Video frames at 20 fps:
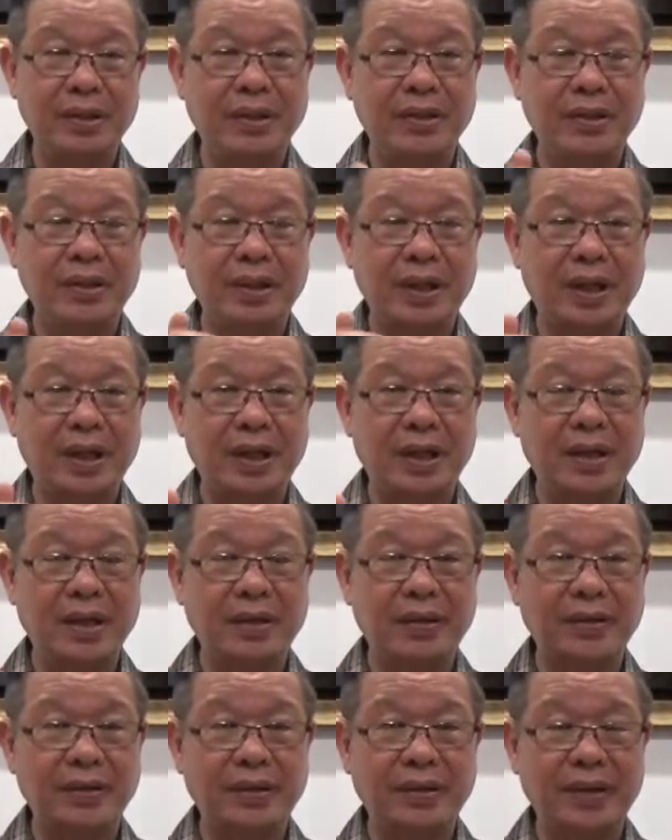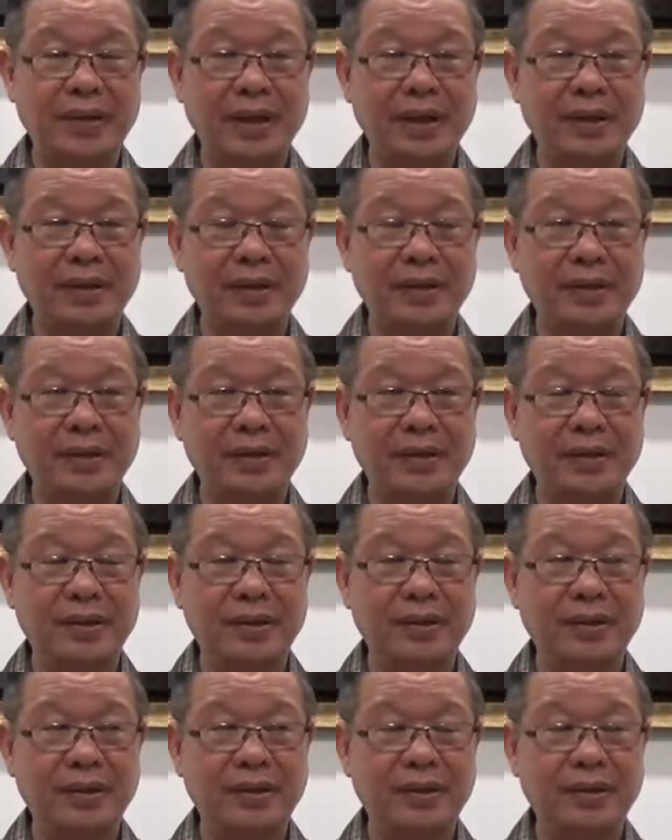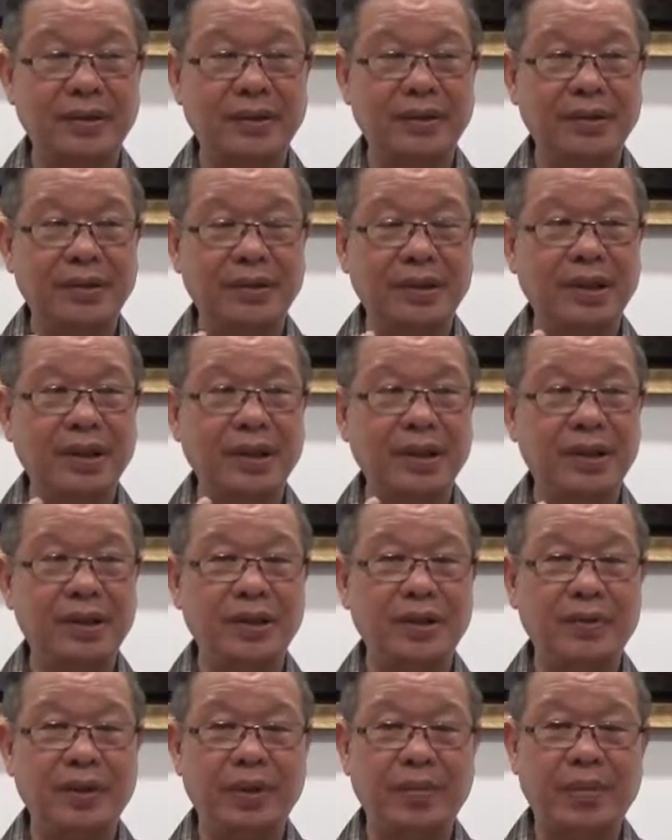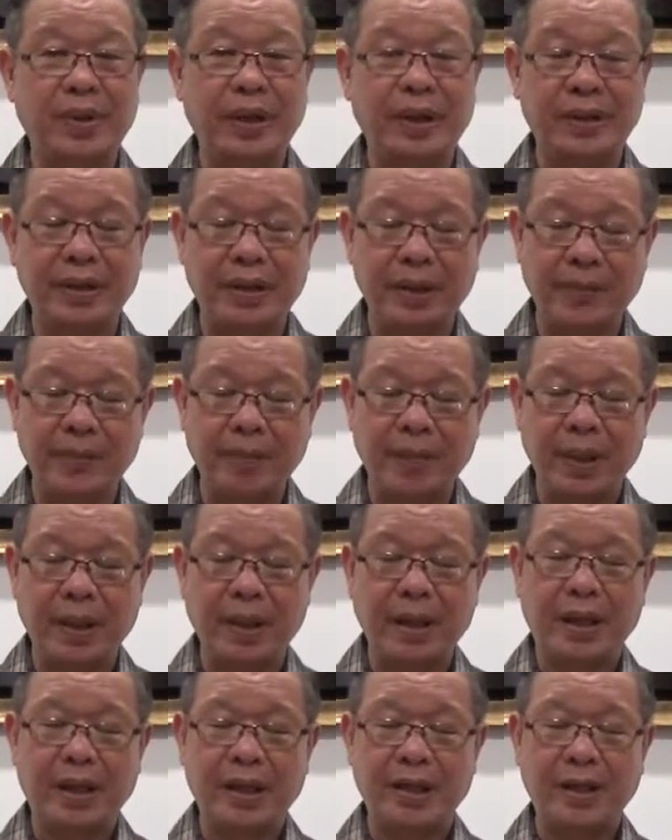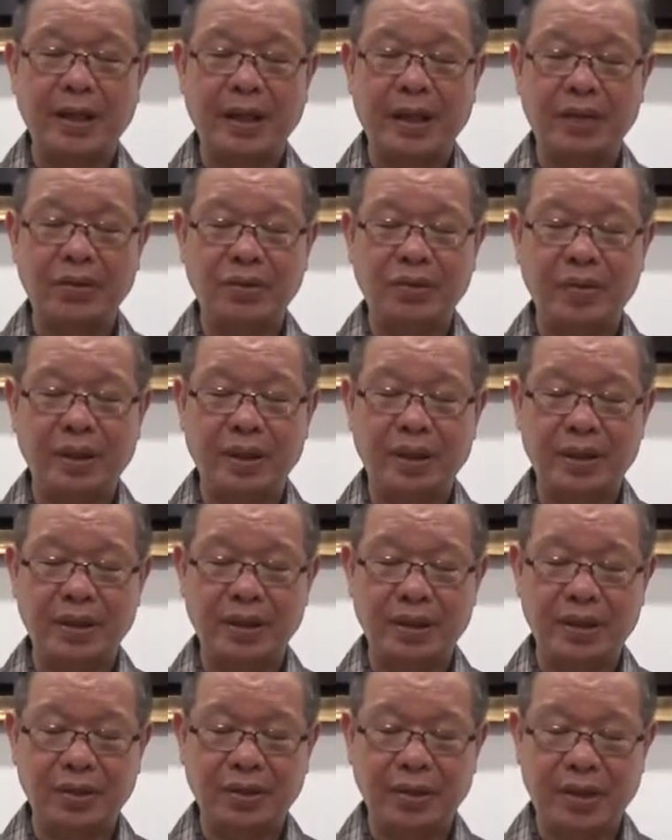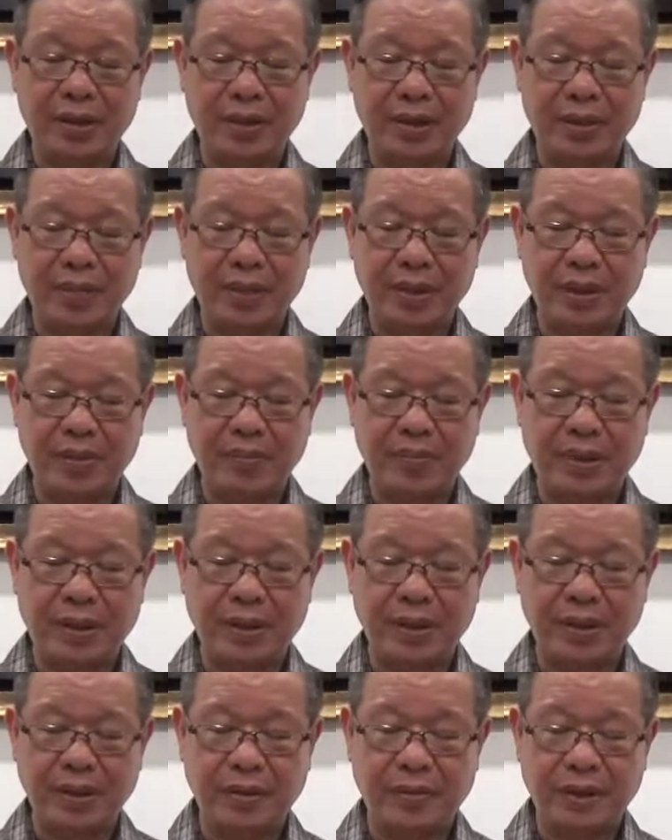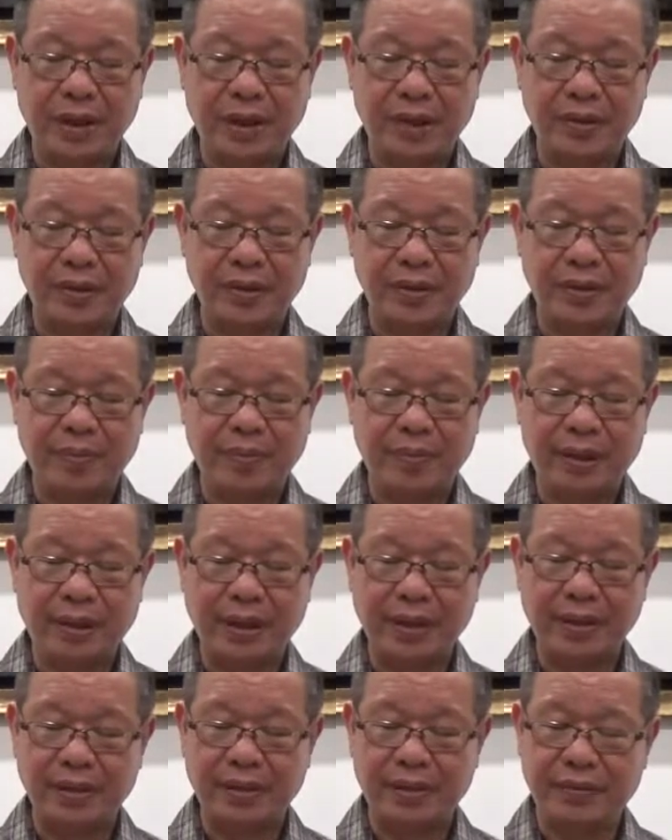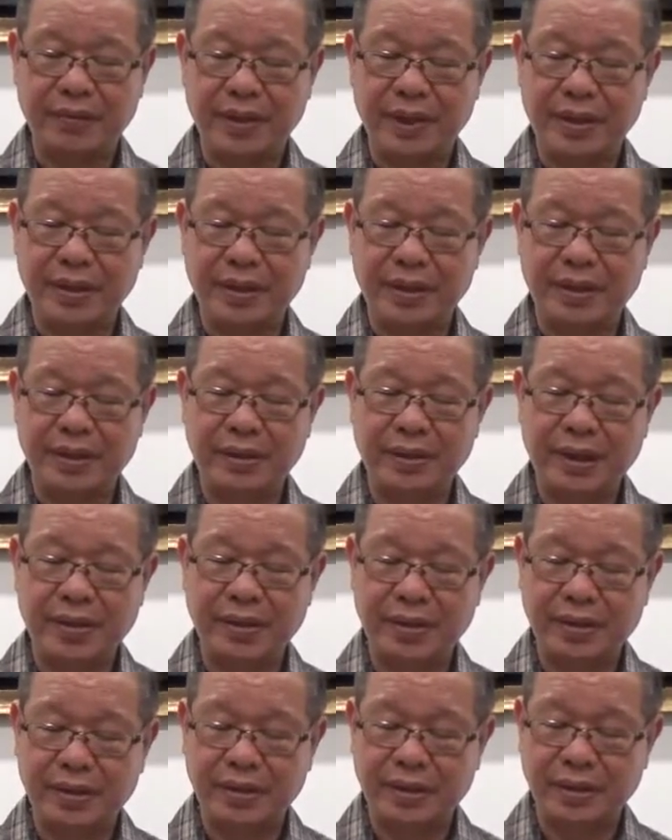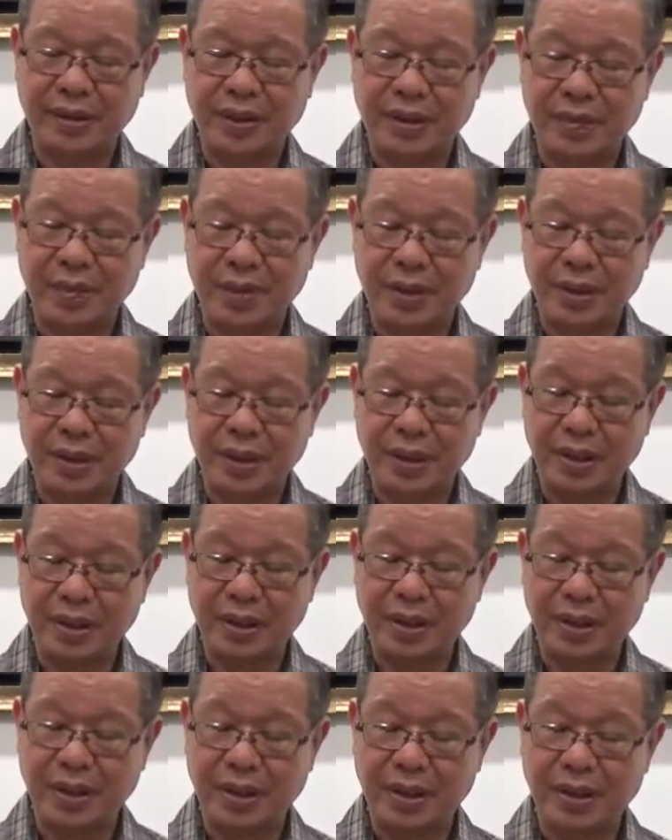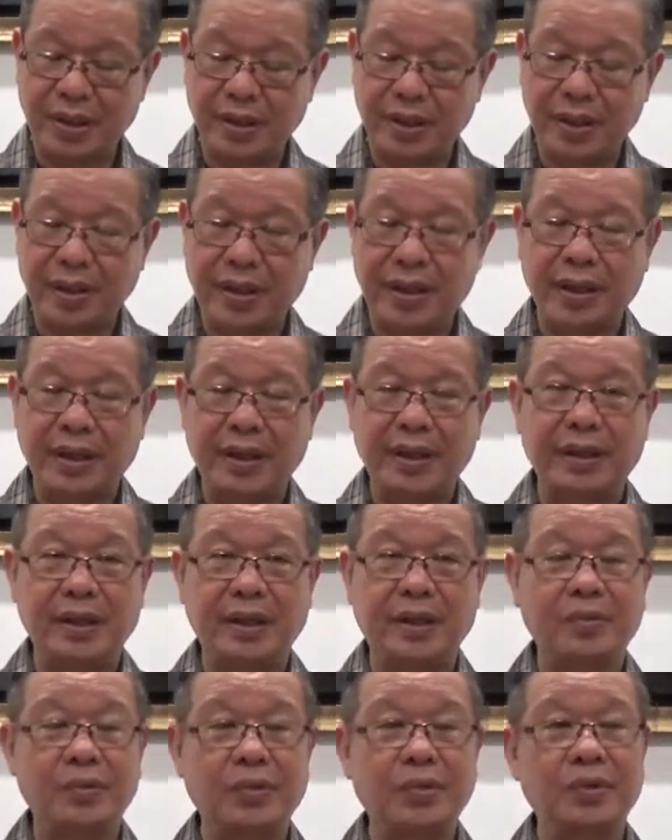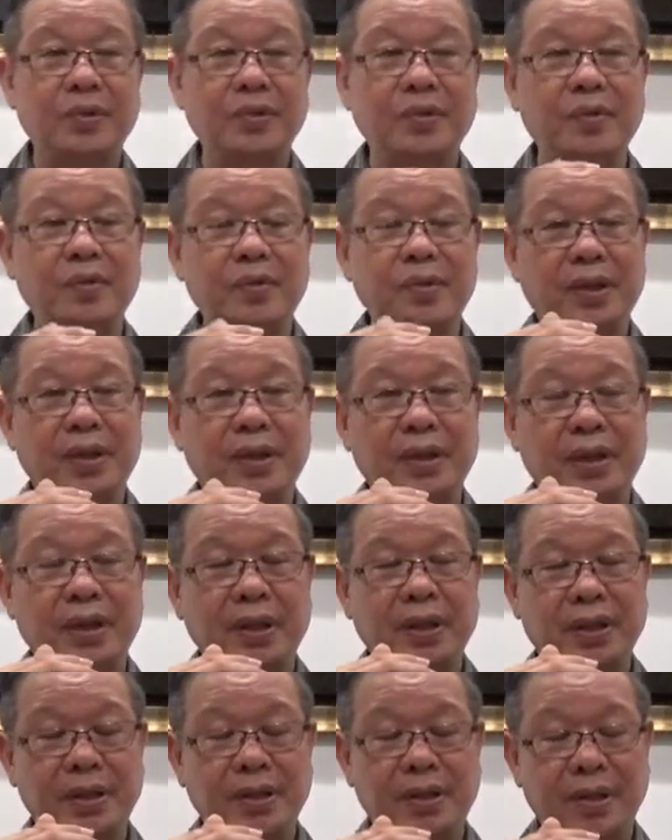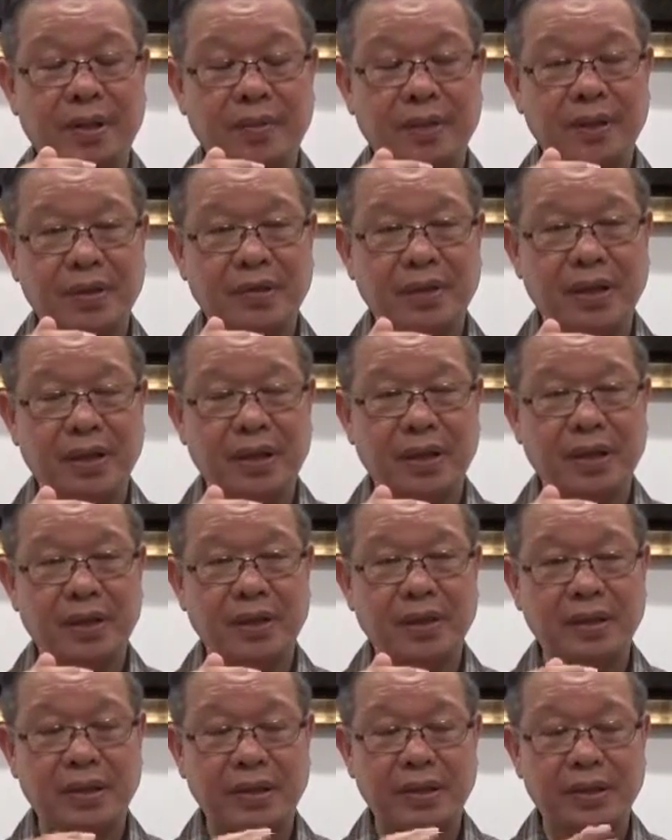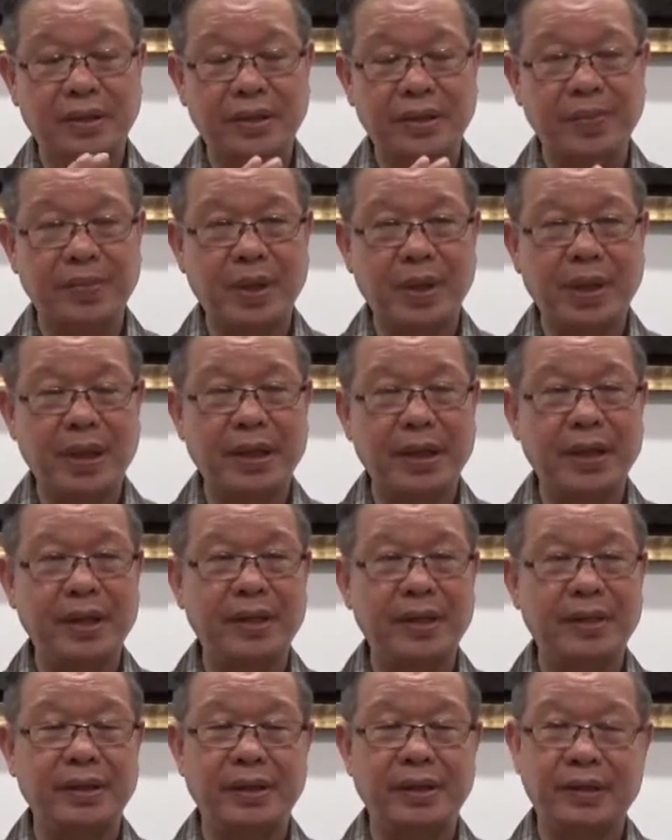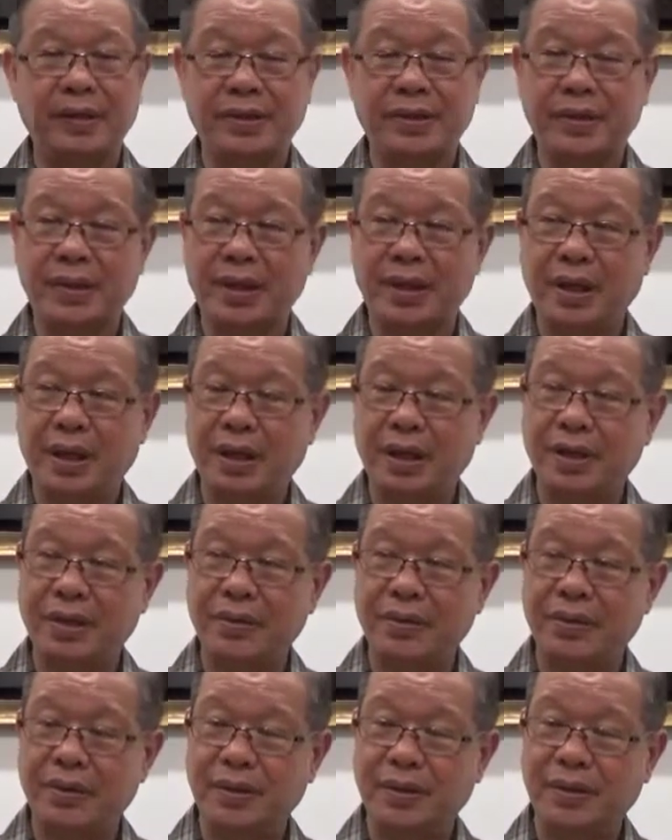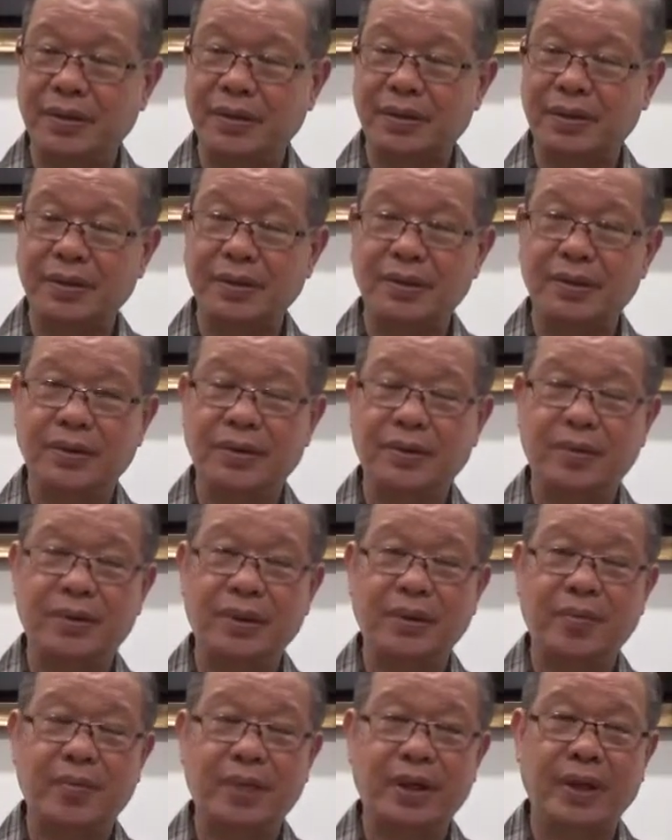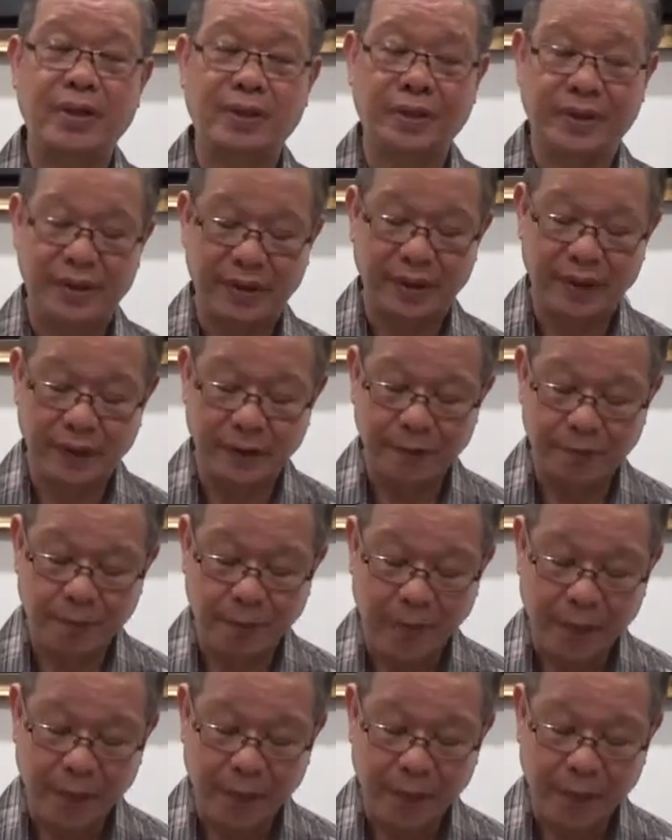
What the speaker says: goes out, right? You know the nature of the breath. Then as you meditate, you examine the breath. Say, wow, this breath is very gentle. It comes in, it moves, and then it stops a while, and there's a space, and it goes out. So you know the breath, okay?